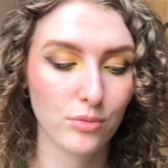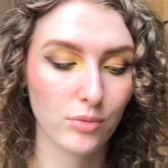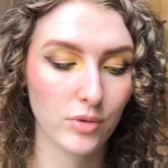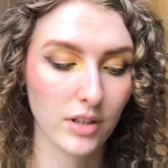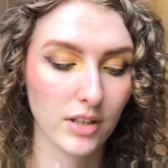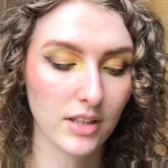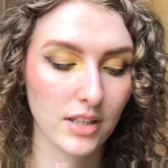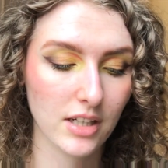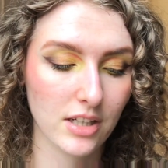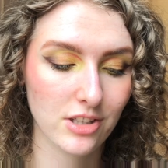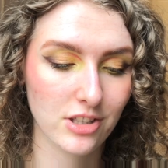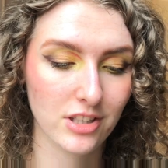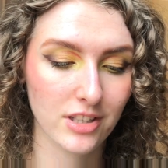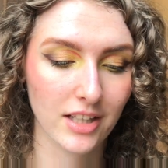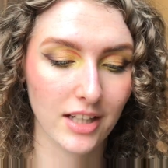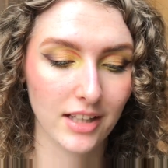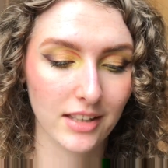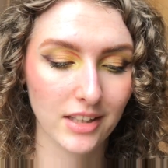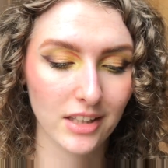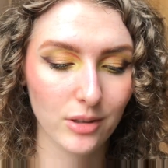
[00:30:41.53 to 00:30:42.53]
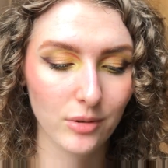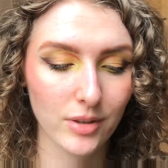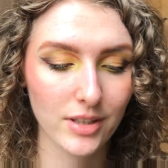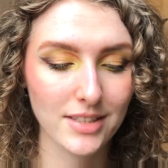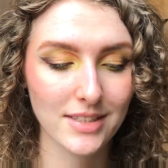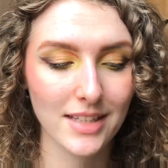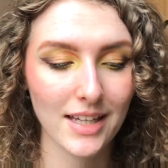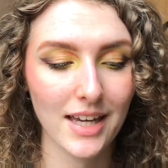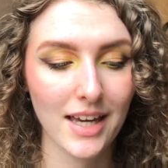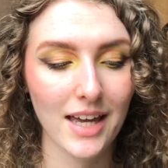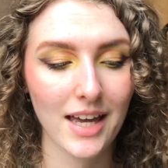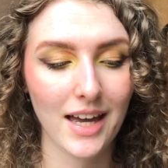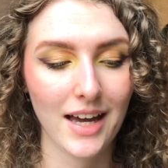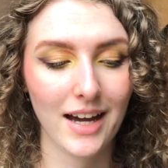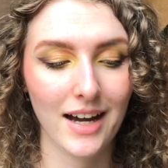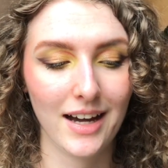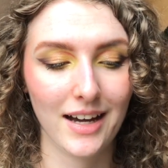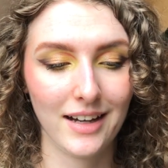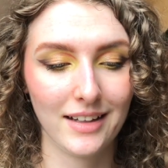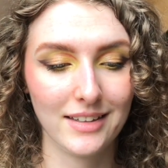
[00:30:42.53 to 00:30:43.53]
with Angelica Nyquist.
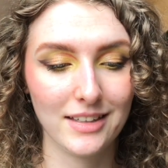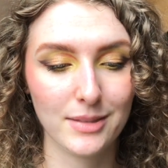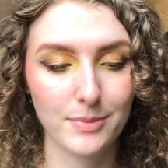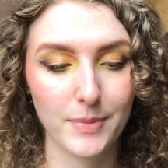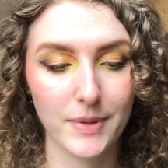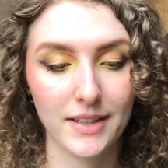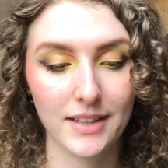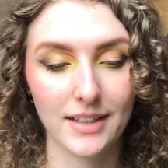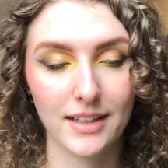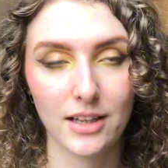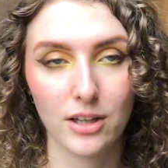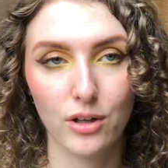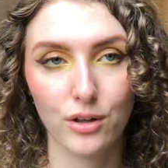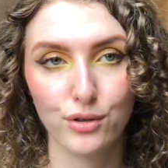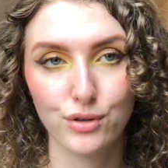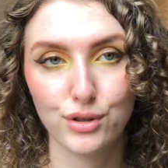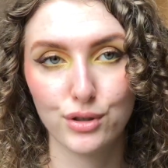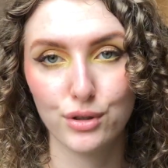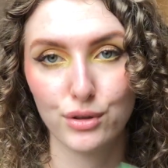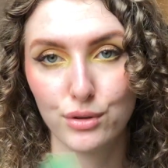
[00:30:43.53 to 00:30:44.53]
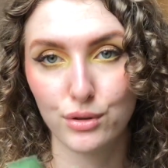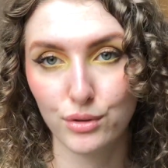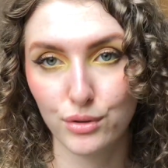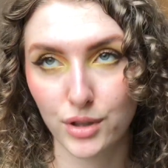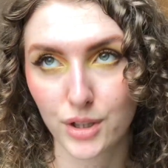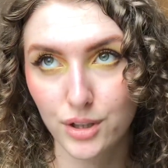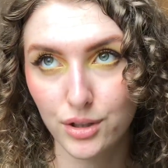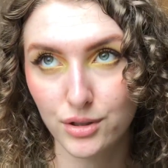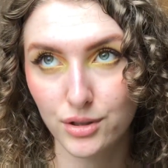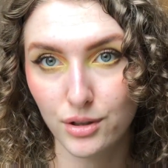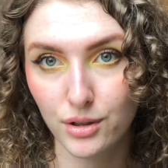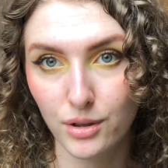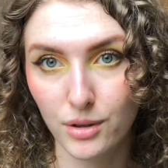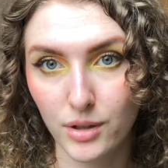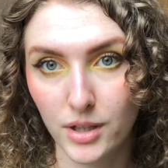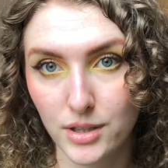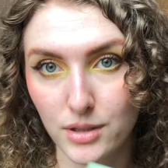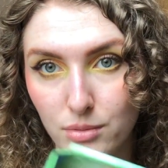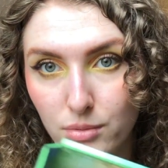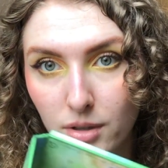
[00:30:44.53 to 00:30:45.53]
This palette launched 2 years ago
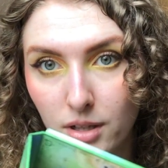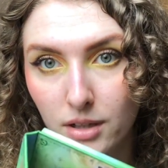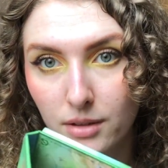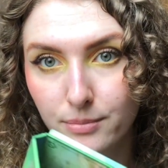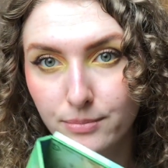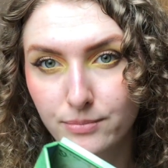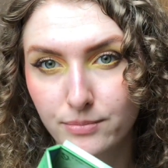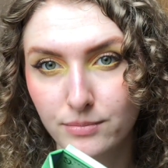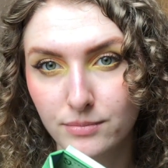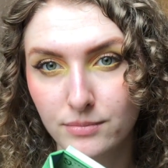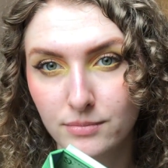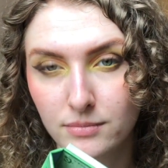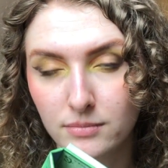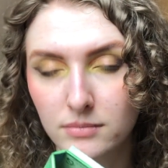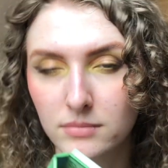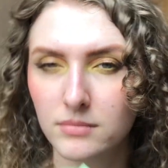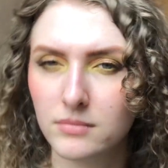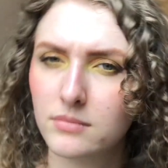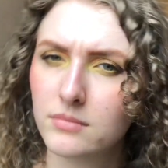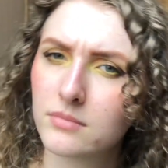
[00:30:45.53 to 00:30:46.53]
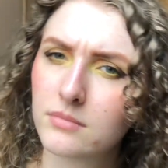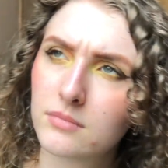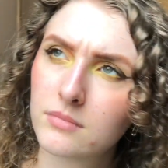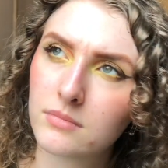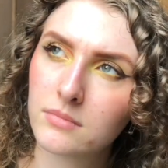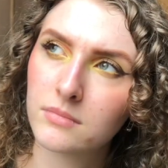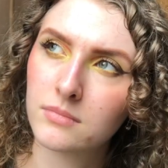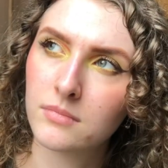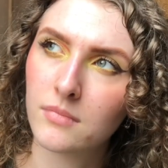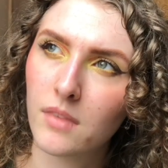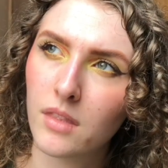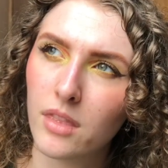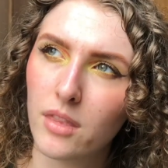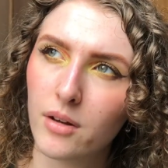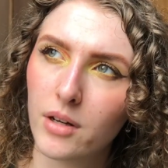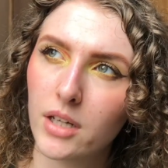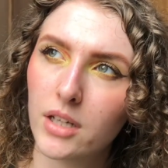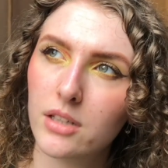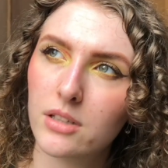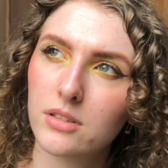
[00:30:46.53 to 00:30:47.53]
as well.
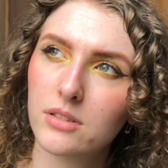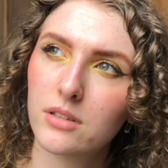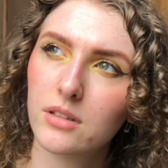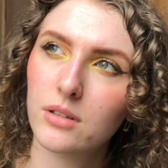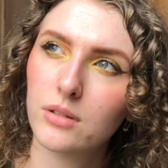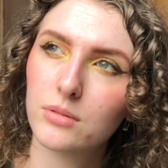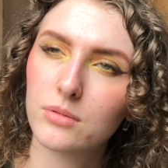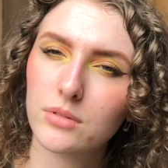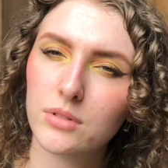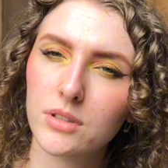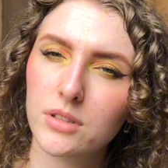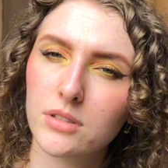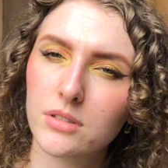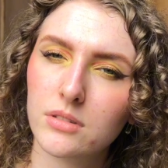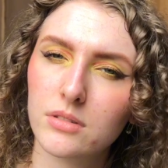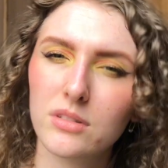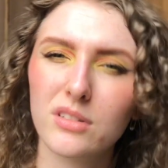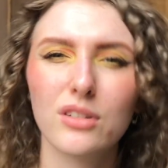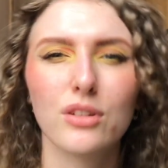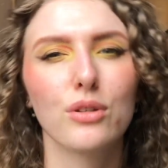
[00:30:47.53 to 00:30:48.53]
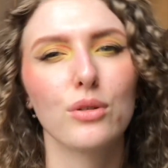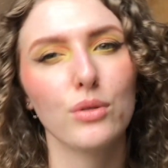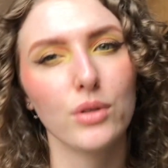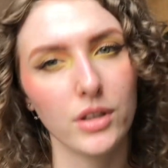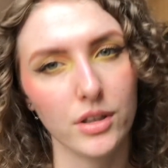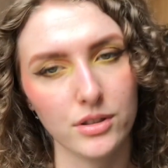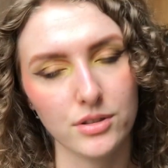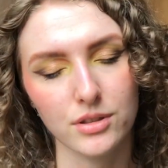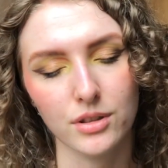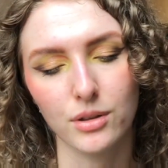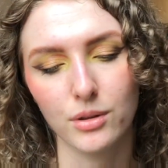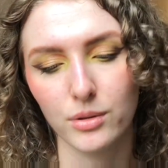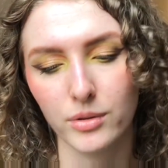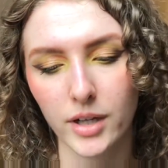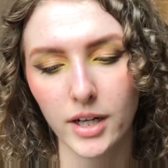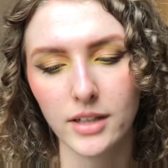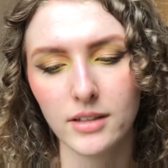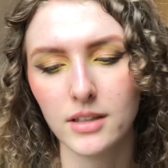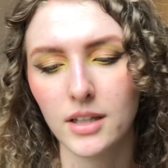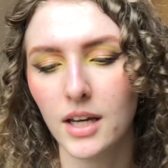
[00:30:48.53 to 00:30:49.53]
3 years ago, 2 years, 2 years ago,
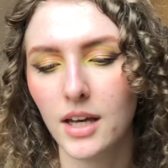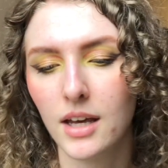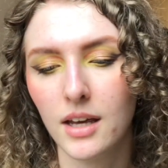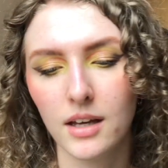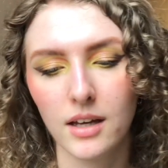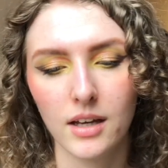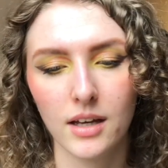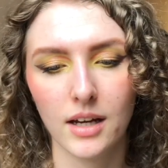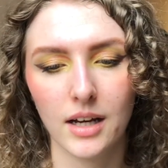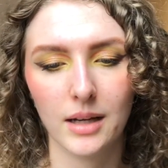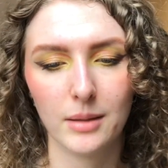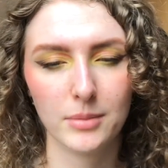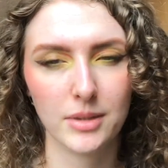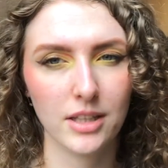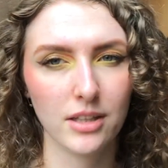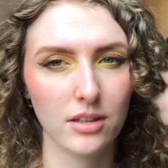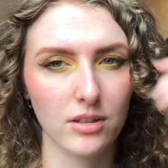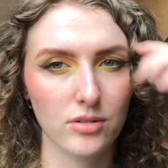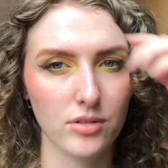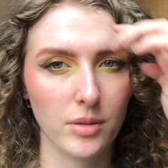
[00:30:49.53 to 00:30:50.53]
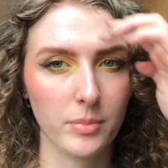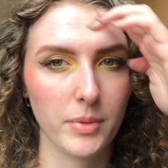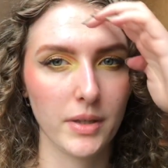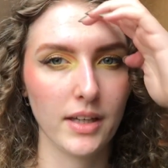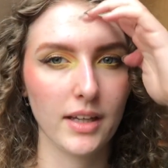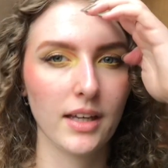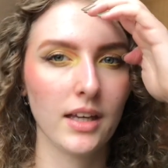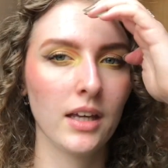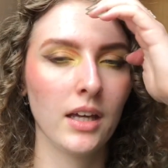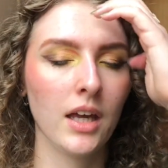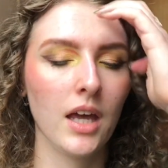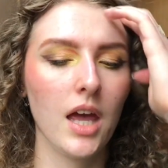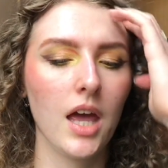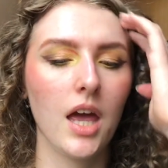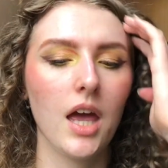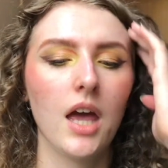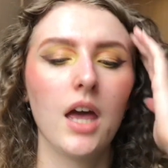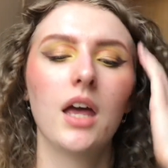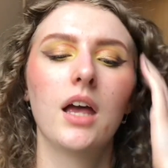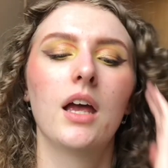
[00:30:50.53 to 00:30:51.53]
right? I'm not tripping.
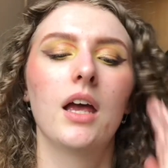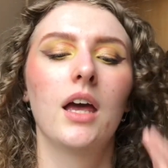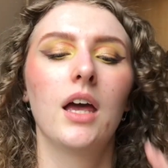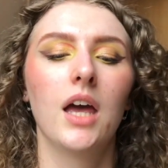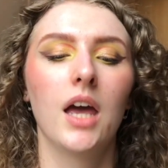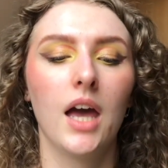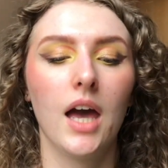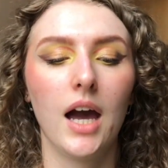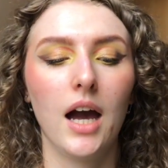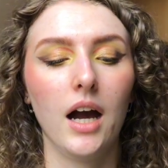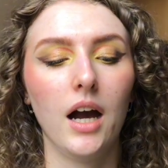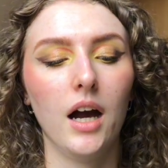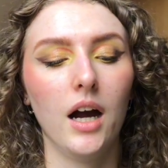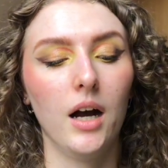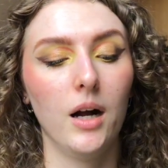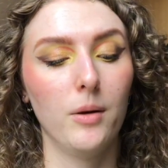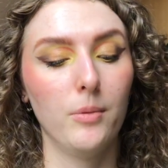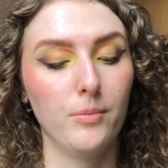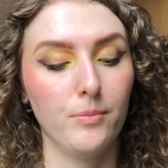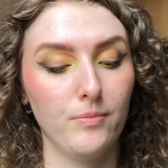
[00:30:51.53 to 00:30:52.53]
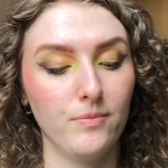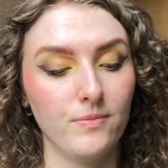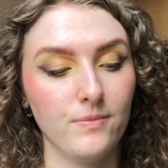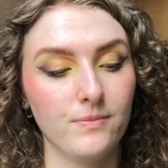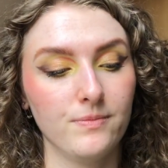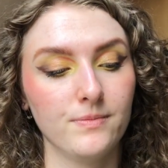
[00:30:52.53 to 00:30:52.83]
Um,